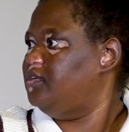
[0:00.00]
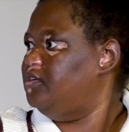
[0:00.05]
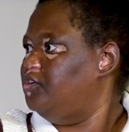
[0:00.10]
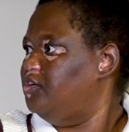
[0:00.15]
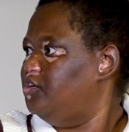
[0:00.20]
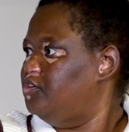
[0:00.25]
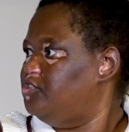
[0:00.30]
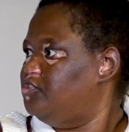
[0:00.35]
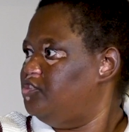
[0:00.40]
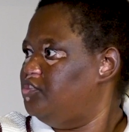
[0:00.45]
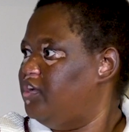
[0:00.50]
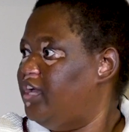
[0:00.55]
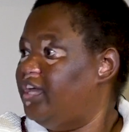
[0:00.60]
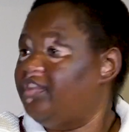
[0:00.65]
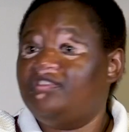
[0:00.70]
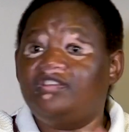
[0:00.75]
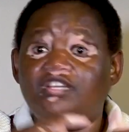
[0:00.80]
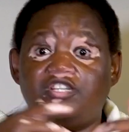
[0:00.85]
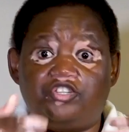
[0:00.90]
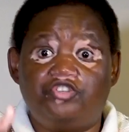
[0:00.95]

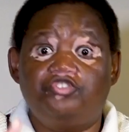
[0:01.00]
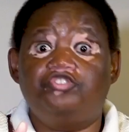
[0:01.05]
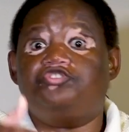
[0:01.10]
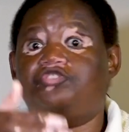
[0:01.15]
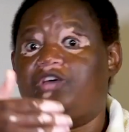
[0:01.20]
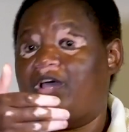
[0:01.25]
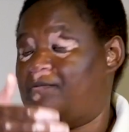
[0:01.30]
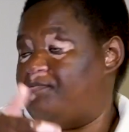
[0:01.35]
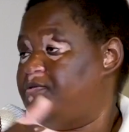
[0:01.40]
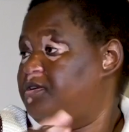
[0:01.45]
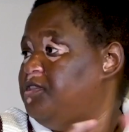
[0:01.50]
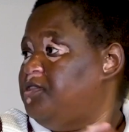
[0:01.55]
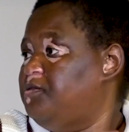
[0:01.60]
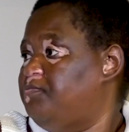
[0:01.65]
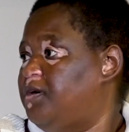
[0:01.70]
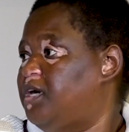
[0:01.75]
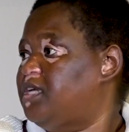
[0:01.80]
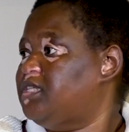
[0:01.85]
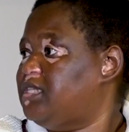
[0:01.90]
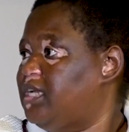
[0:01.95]
And it used to happen in
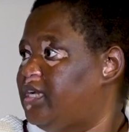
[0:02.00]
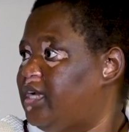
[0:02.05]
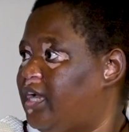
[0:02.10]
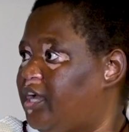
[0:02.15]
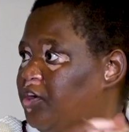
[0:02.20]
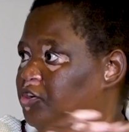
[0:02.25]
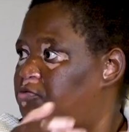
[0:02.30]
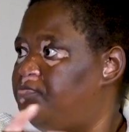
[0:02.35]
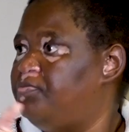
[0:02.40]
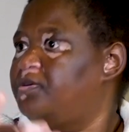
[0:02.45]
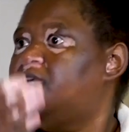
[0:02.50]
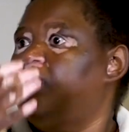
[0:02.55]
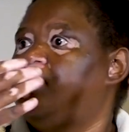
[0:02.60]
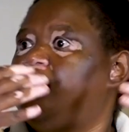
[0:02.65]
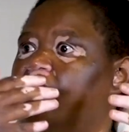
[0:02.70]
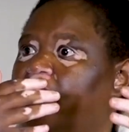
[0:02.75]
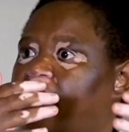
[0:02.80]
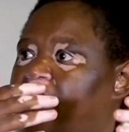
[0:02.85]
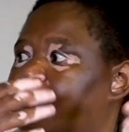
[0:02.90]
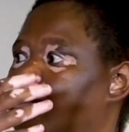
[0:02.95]
the past, and I hope,
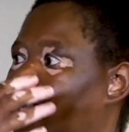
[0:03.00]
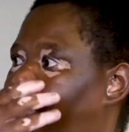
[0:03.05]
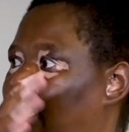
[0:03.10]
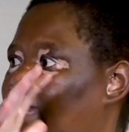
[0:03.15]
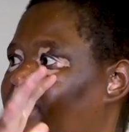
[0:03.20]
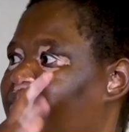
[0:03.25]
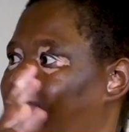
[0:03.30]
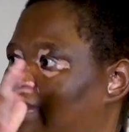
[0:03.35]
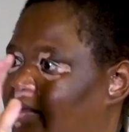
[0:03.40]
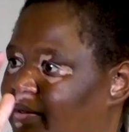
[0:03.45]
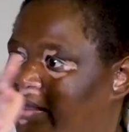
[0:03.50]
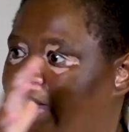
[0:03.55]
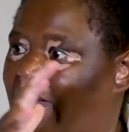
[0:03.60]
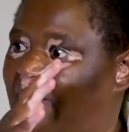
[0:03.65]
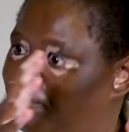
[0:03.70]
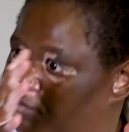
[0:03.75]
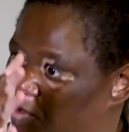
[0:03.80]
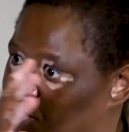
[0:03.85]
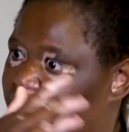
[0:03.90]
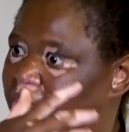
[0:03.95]

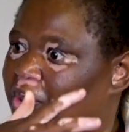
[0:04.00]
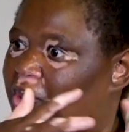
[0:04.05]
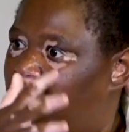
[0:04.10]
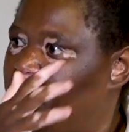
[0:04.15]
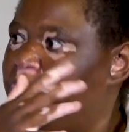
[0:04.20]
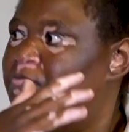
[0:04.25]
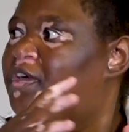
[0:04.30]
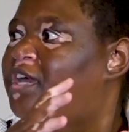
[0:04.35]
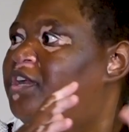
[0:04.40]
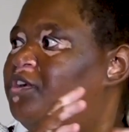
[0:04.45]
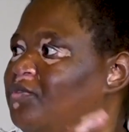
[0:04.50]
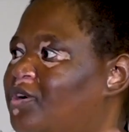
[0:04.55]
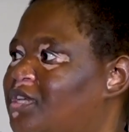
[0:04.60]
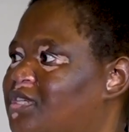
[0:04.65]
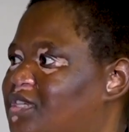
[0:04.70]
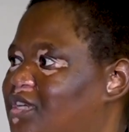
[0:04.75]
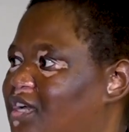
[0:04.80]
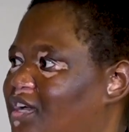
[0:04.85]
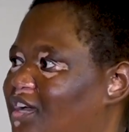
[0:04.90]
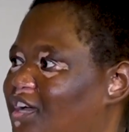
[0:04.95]
I'm gonna hope that it
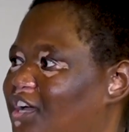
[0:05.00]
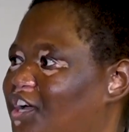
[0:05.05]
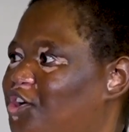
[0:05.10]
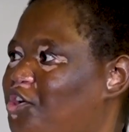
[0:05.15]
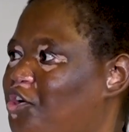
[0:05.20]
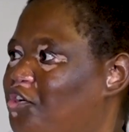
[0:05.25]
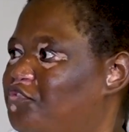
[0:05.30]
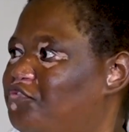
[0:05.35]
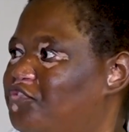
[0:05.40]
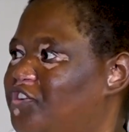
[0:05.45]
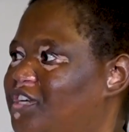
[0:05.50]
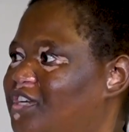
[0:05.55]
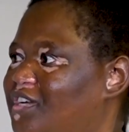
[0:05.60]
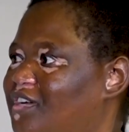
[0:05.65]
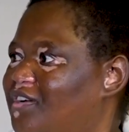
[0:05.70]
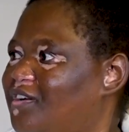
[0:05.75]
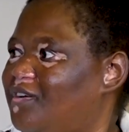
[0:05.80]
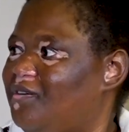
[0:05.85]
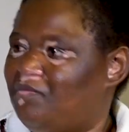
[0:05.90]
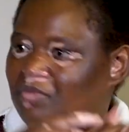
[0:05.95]
was COVID,
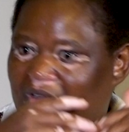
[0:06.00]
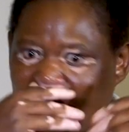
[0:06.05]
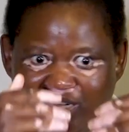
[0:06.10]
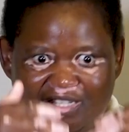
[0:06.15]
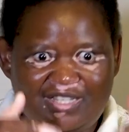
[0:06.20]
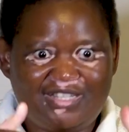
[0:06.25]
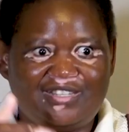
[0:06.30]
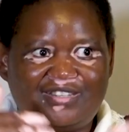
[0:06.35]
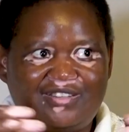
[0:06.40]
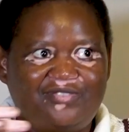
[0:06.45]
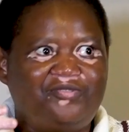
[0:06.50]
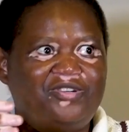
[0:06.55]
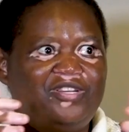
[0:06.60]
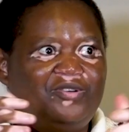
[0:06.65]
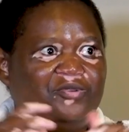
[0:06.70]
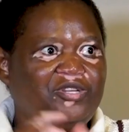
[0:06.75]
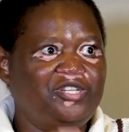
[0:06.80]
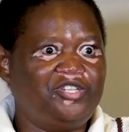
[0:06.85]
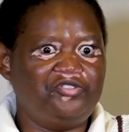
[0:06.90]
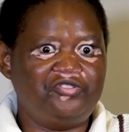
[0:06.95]
but
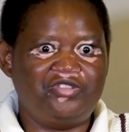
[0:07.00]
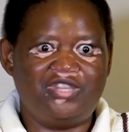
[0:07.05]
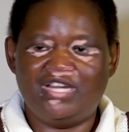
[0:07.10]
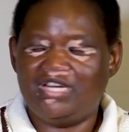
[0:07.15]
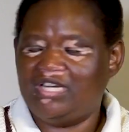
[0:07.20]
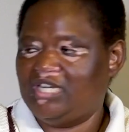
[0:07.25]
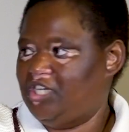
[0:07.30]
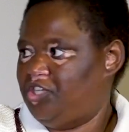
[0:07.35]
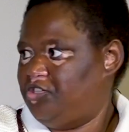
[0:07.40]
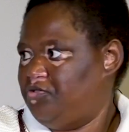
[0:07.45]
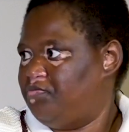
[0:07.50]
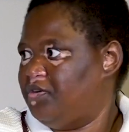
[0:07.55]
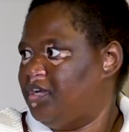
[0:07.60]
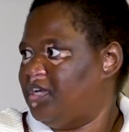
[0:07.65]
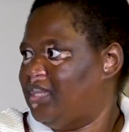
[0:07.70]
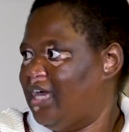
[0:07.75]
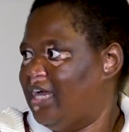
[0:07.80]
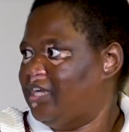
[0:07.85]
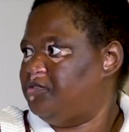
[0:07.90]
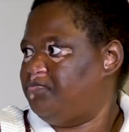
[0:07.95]
we do then need to
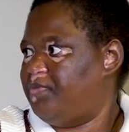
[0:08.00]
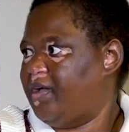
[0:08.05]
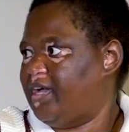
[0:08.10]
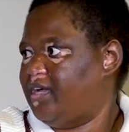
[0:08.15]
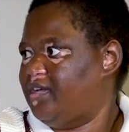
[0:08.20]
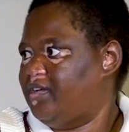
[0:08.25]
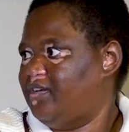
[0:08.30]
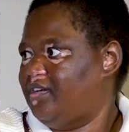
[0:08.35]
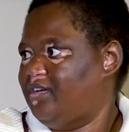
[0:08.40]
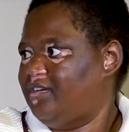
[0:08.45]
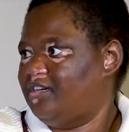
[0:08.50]
bring that back.